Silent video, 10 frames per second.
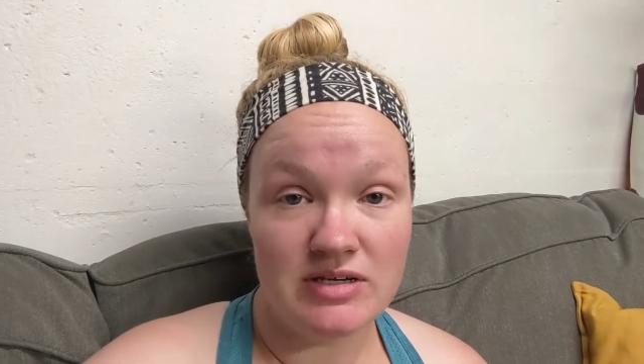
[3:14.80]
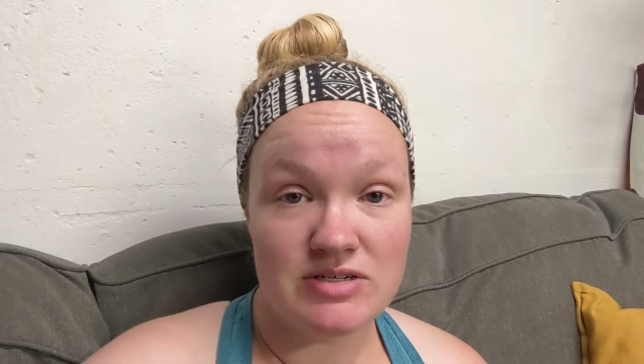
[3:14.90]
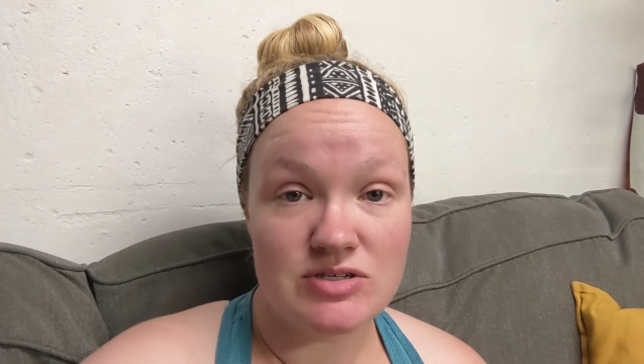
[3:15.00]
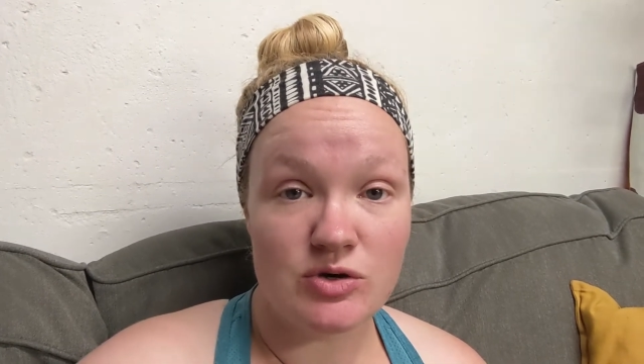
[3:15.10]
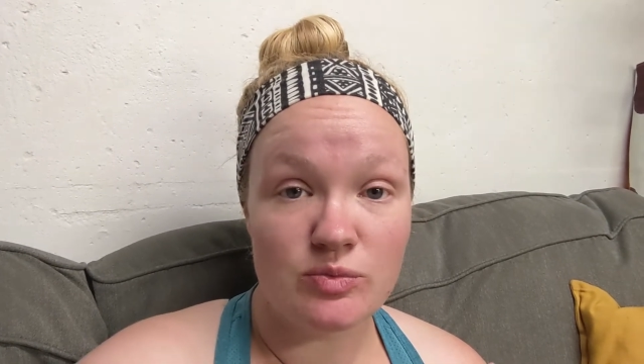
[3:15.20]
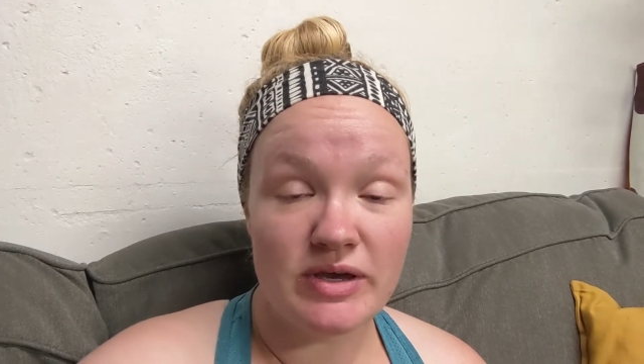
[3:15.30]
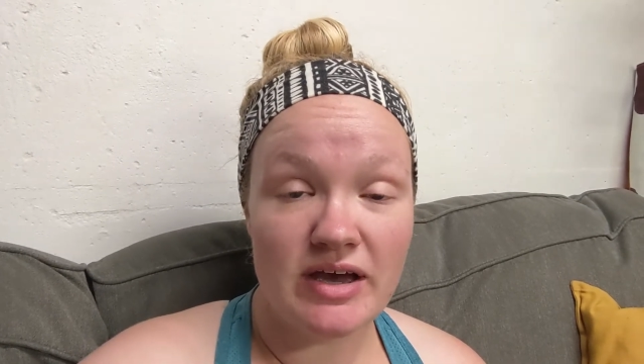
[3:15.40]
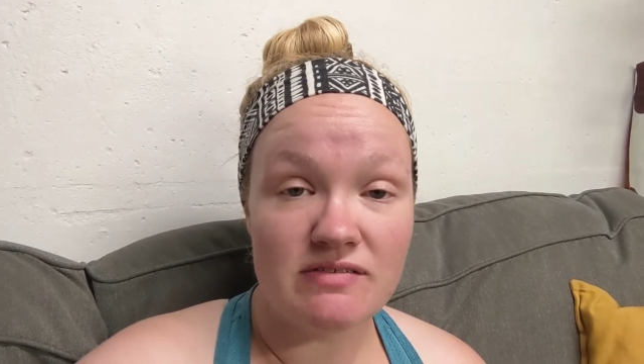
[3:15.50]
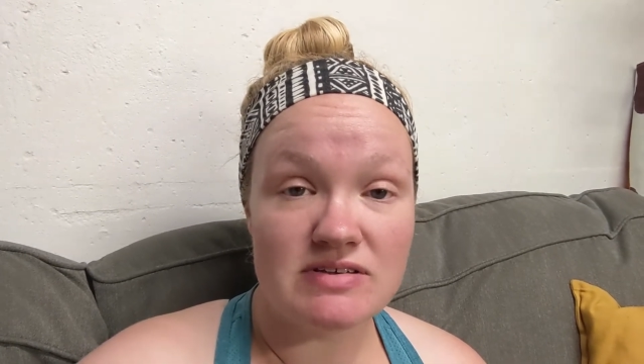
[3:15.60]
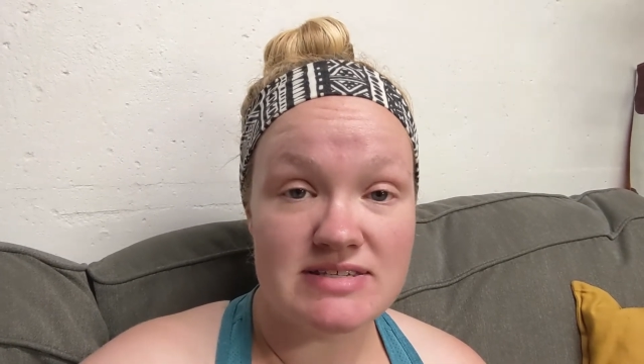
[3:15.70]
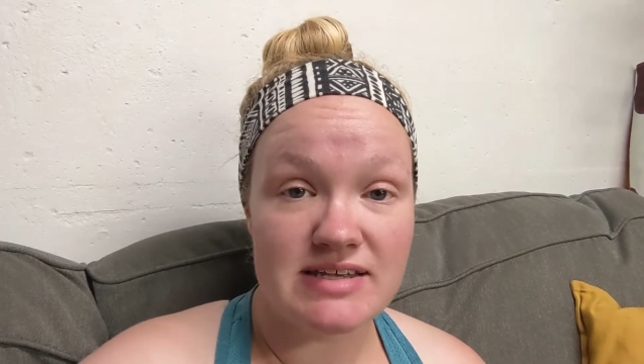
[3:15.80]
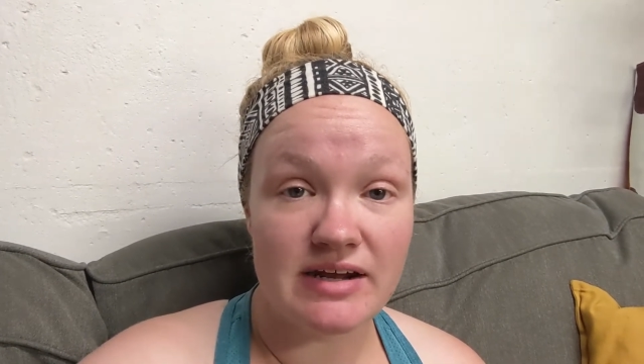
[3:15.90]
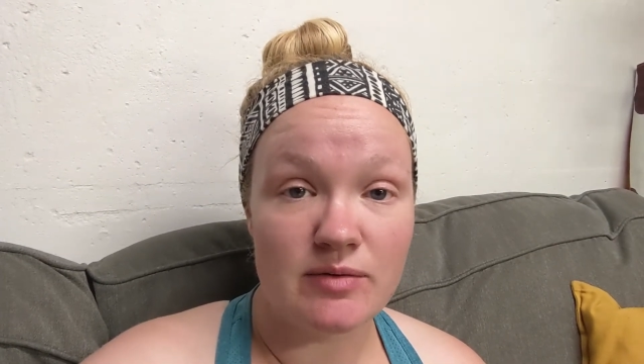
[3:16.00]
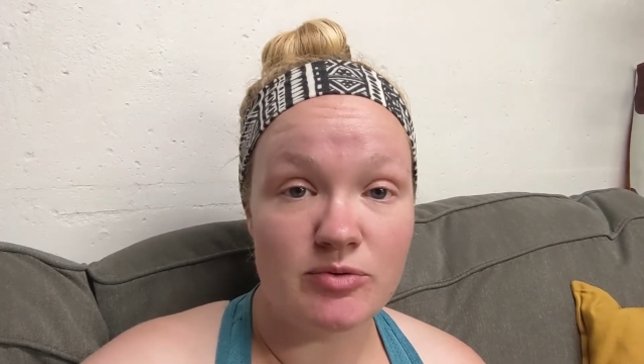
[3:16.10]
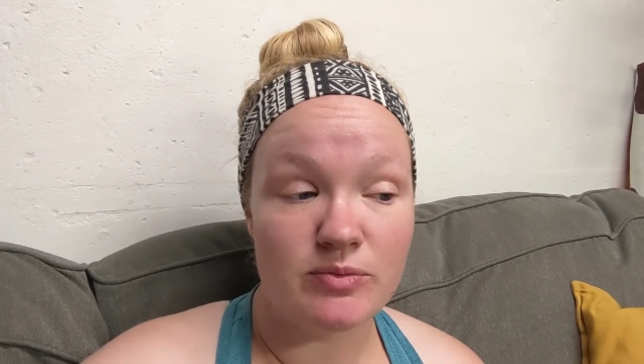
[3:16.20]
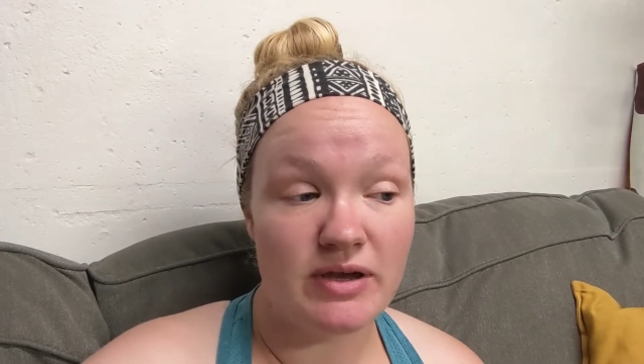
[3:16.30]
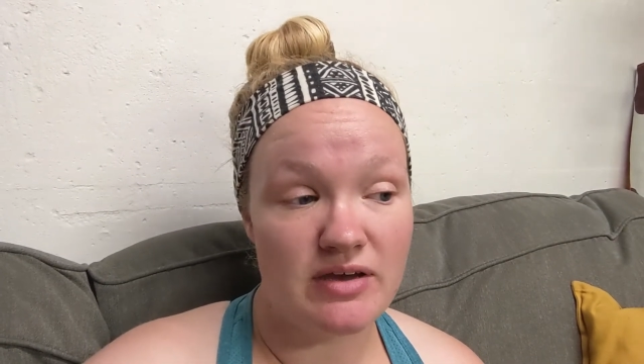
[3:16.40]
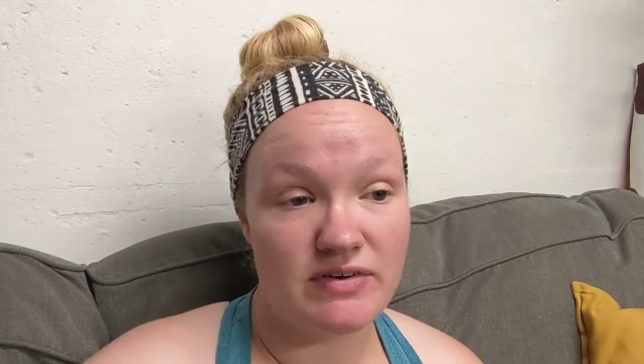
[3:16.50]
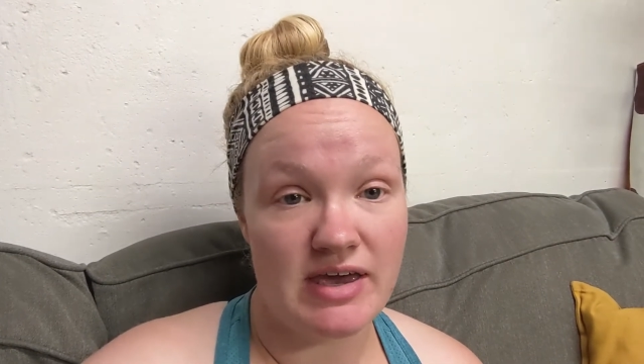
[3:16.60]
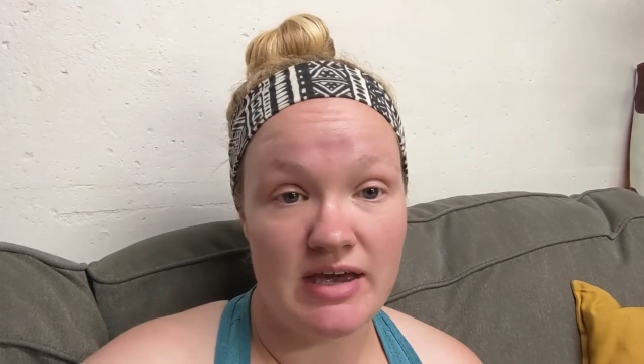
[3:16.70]
So we have this set up where we
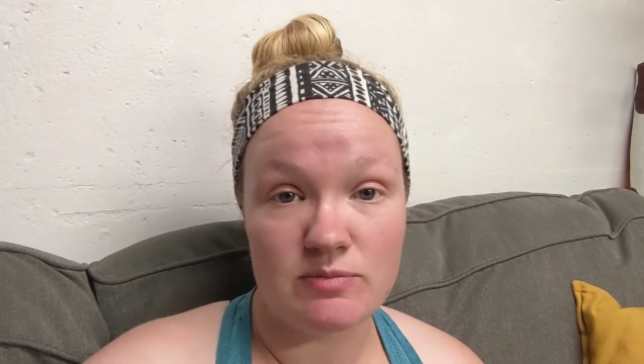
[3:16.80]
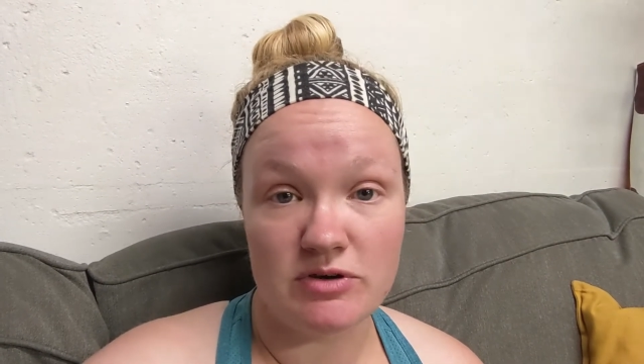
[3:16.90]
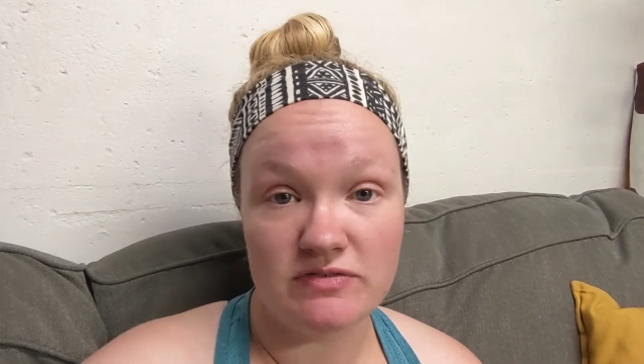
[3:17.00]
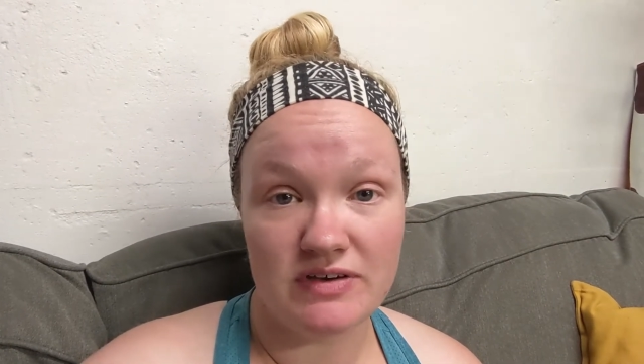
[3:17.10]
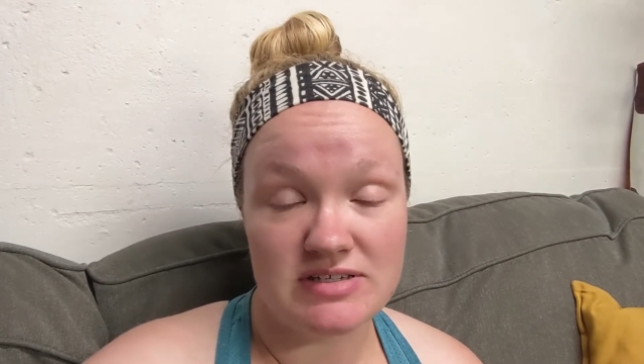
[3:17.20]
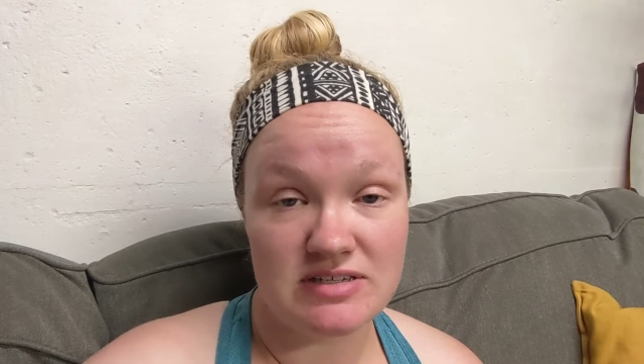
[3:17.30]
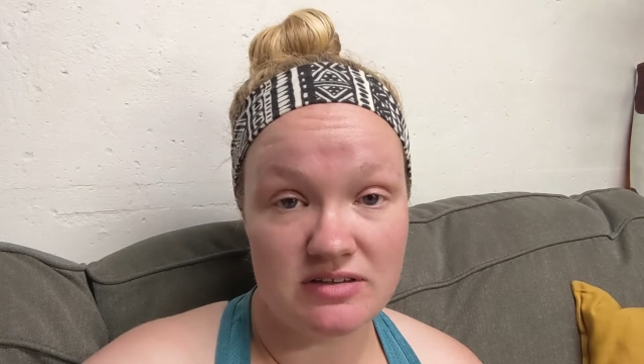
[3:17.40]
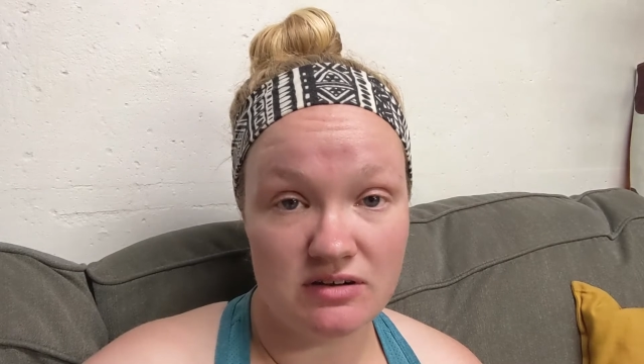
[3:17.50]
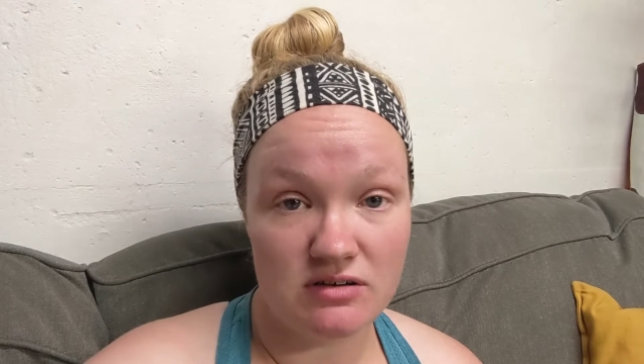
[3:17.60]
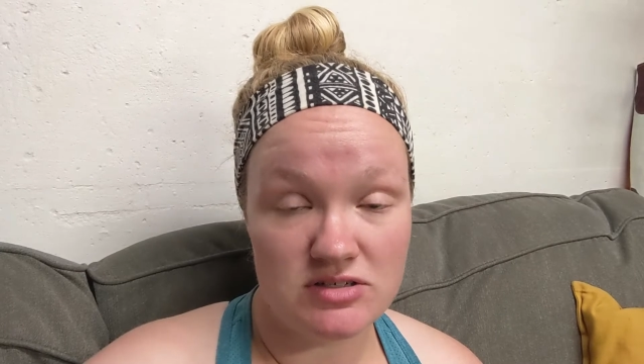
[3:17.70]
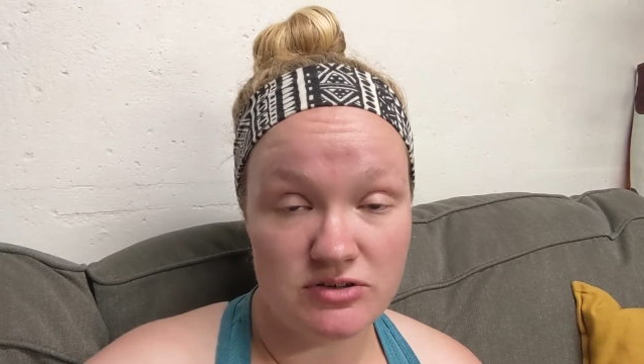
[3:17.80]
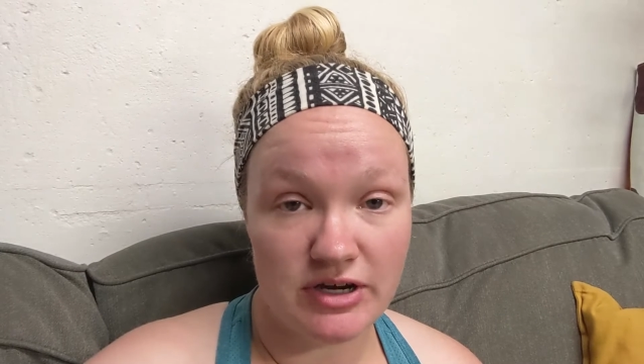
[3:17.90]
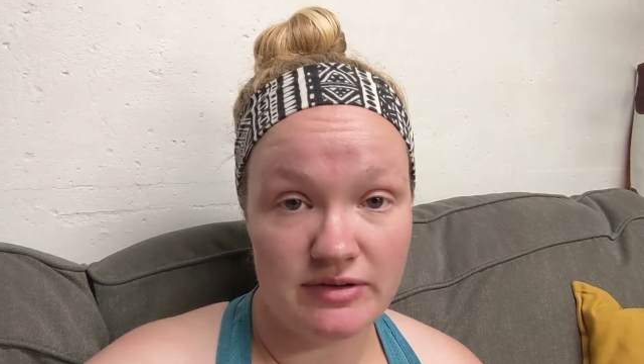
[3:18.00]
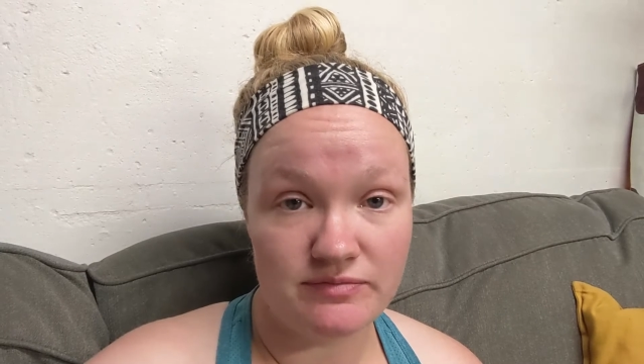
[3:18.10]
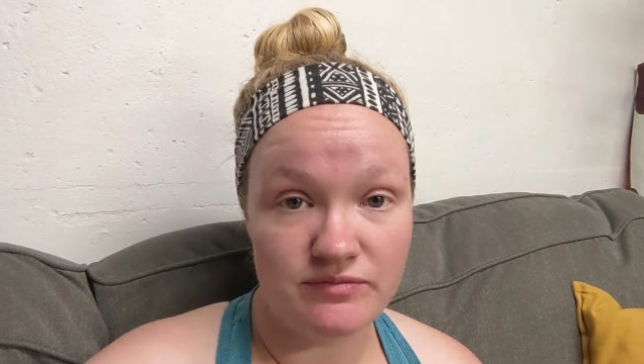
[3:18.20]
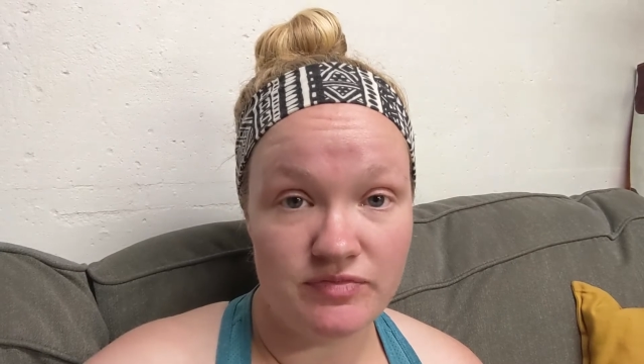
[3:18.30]
have a camera facing the dog's crate,